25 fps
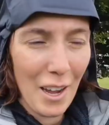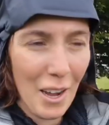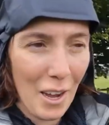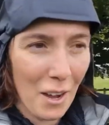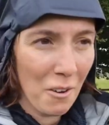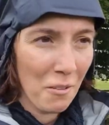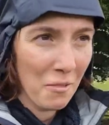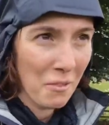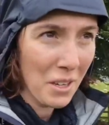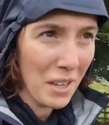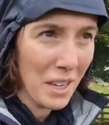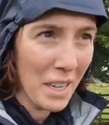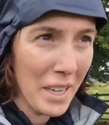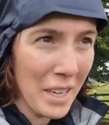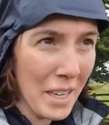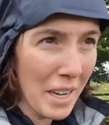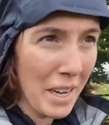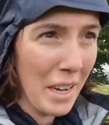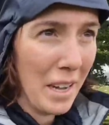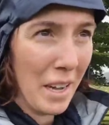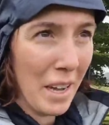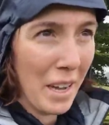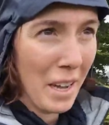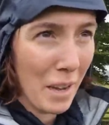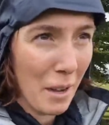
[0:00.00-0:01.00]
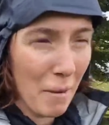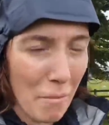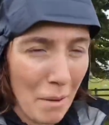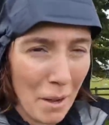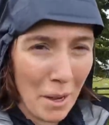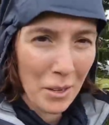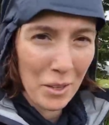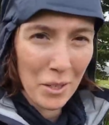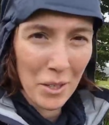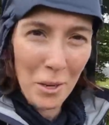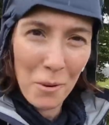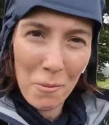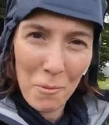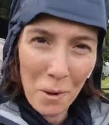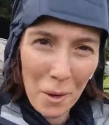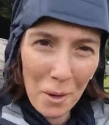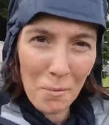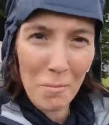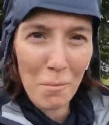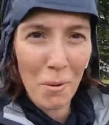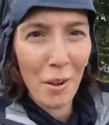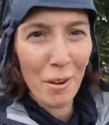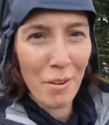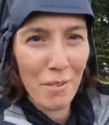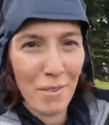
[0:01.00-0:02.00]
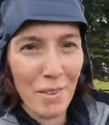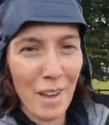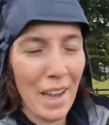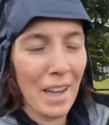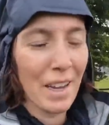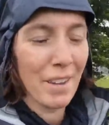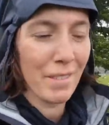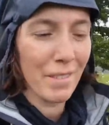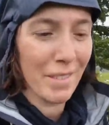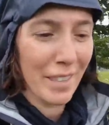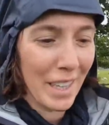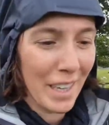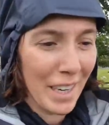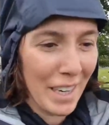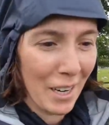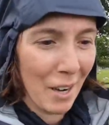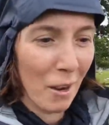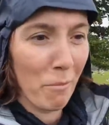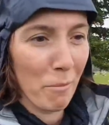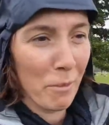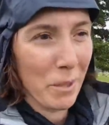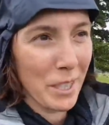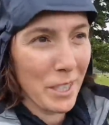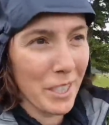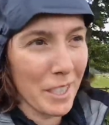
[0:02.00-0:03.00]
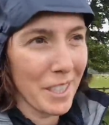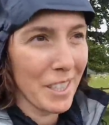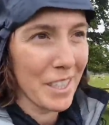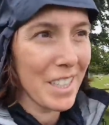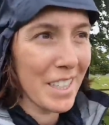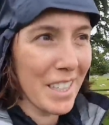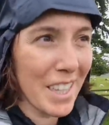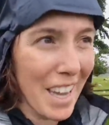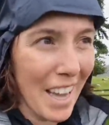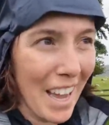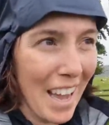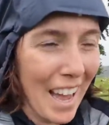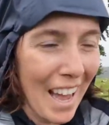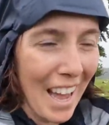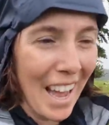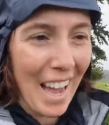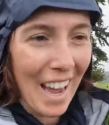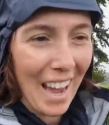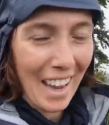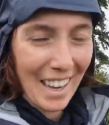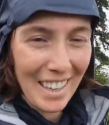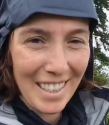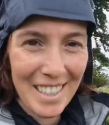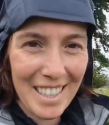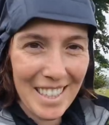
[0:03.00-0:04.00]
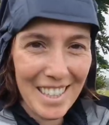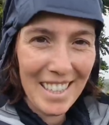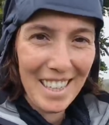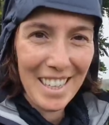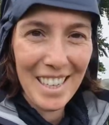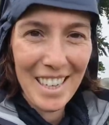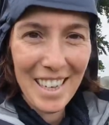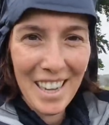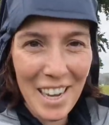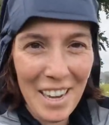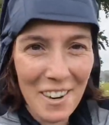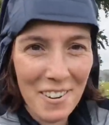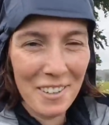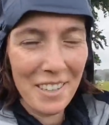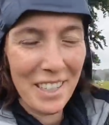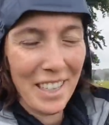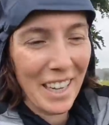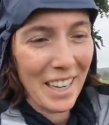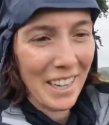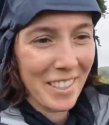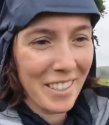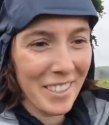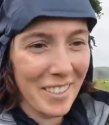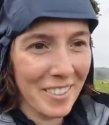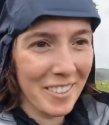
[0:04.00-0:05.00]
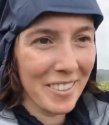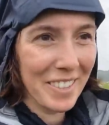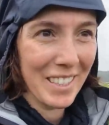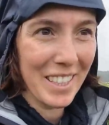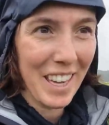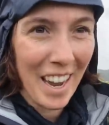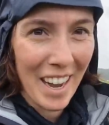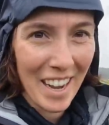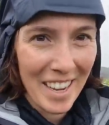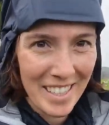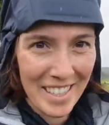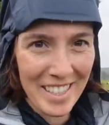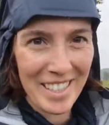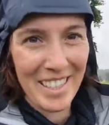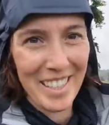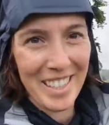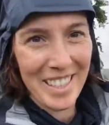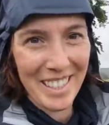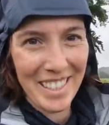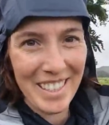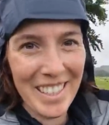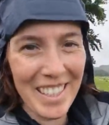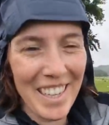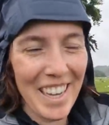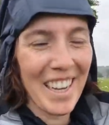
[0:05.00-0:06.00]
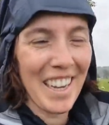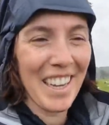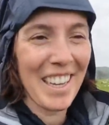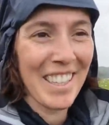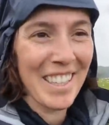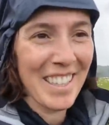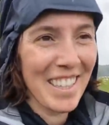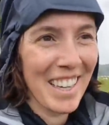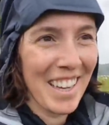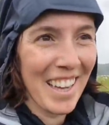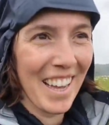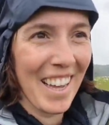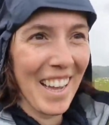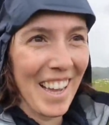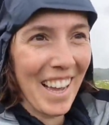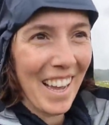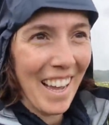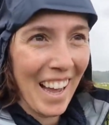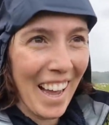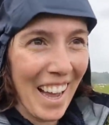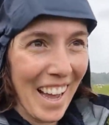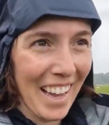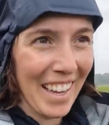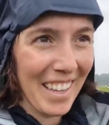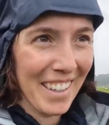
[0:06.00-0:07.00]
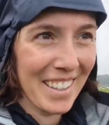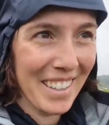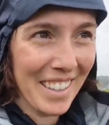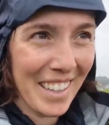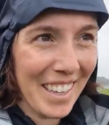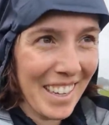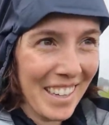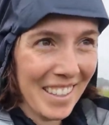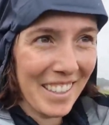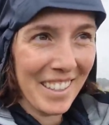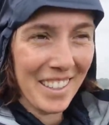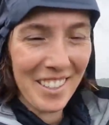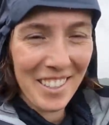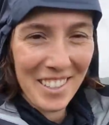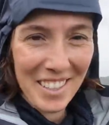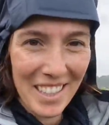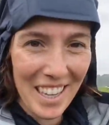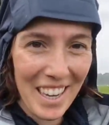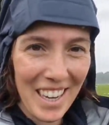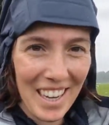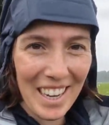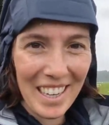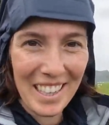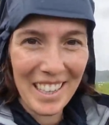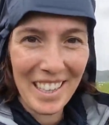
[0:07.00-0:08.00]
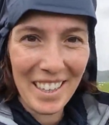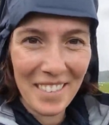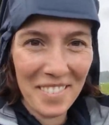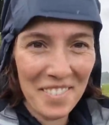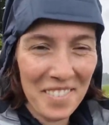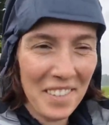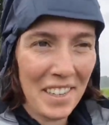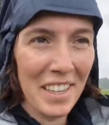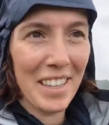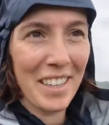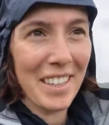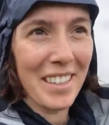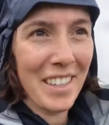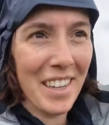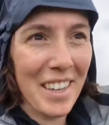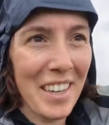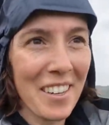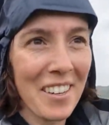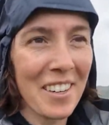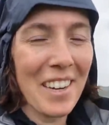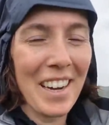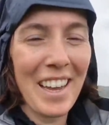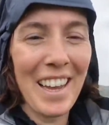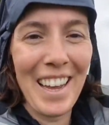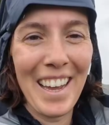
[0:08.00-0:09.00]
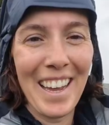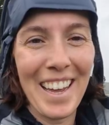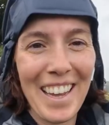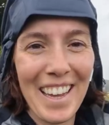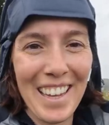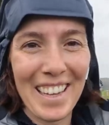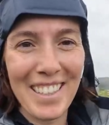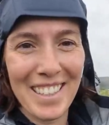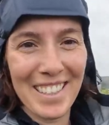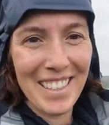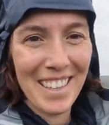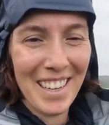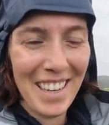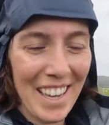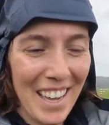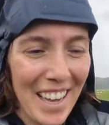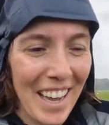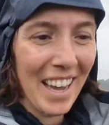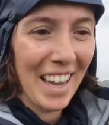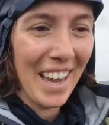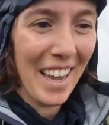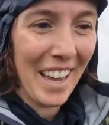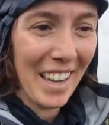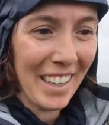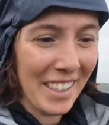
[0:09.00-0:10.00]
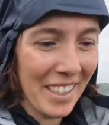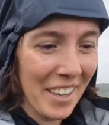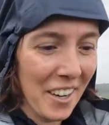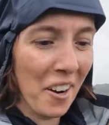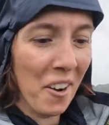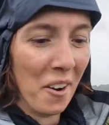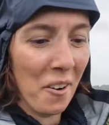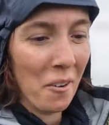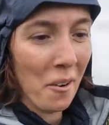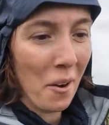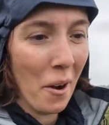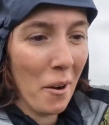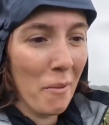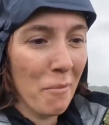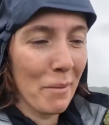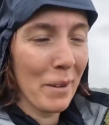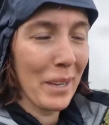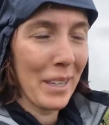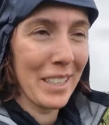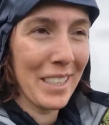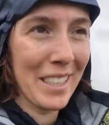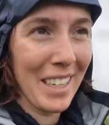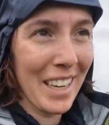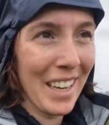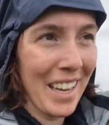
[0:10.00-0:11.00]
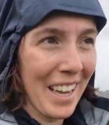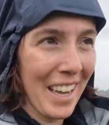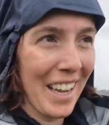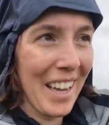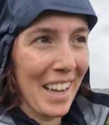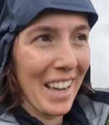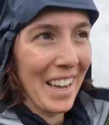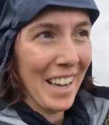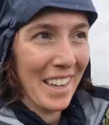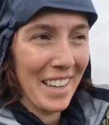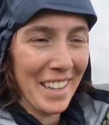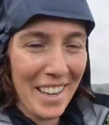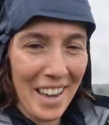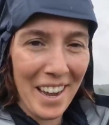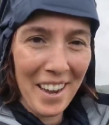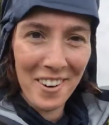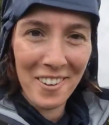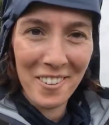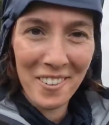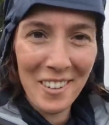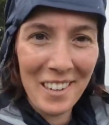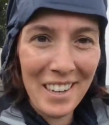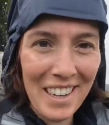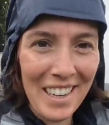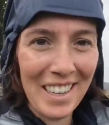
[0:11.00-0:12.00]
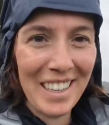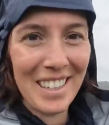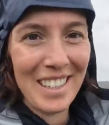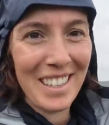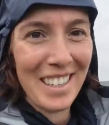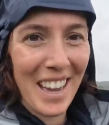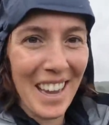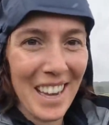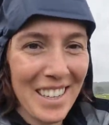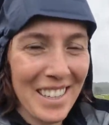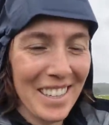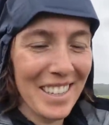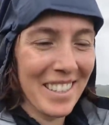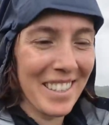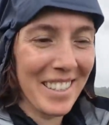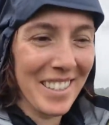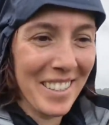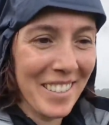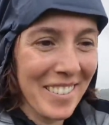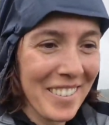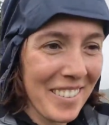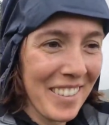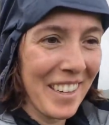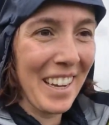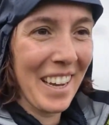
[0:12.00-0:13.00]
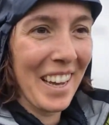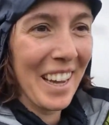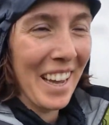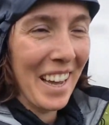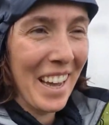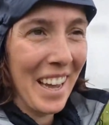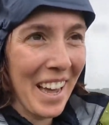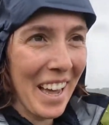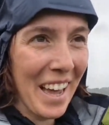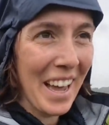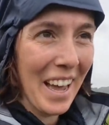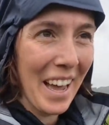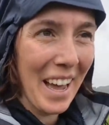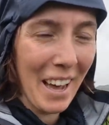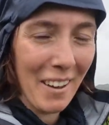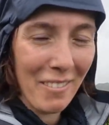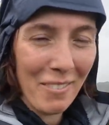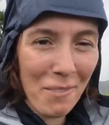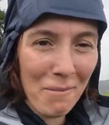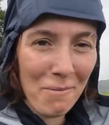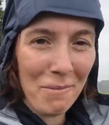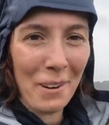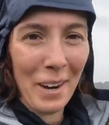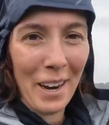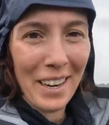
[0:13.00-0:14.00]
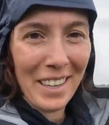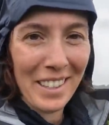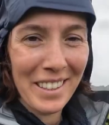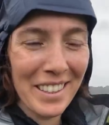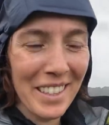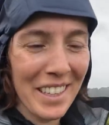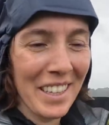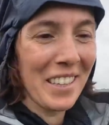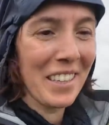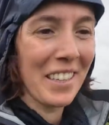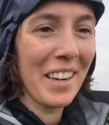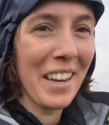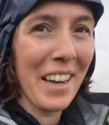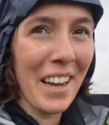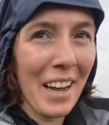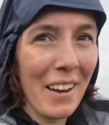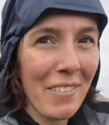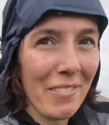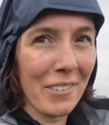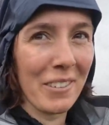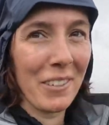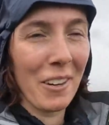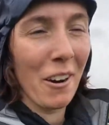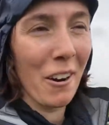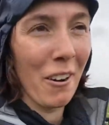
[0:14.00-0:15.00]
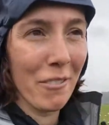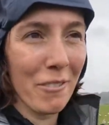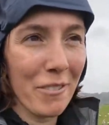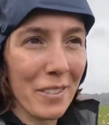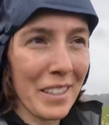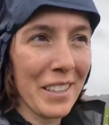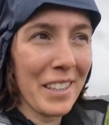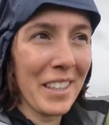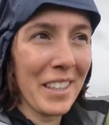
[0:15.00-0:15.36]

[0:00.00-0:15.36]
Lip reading: Only about 1.5 kilometers until we get to Ulverston, and I think there's a cafe there and a co-op, and yeah, really excited to have a break there, have a coffee